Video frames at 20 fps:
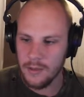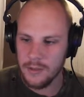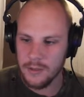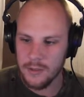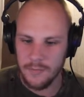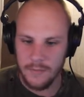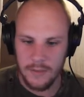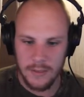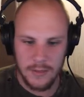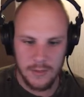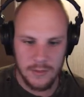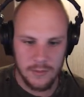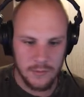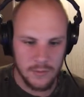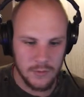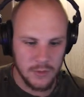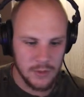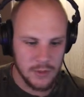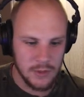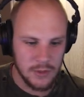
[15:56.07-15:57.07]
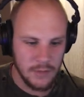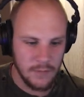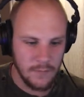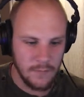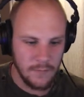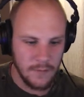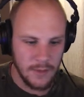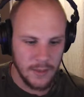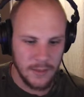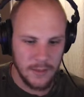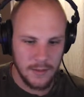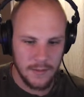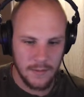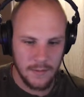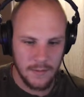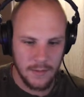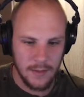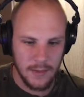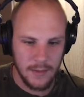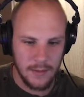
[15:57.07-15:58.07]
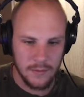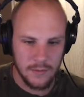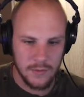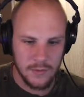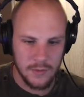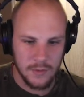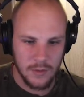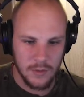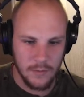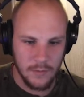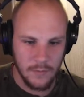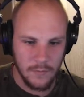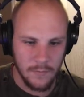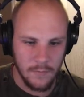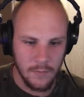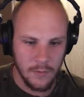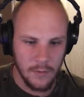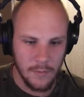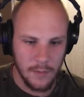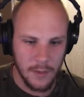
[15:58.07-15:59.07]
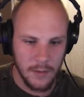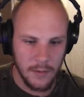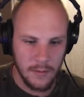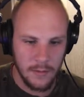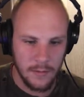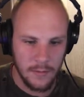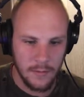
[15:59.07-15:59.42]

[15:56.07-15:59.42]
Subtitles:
So we need to just find it, again turning off warping.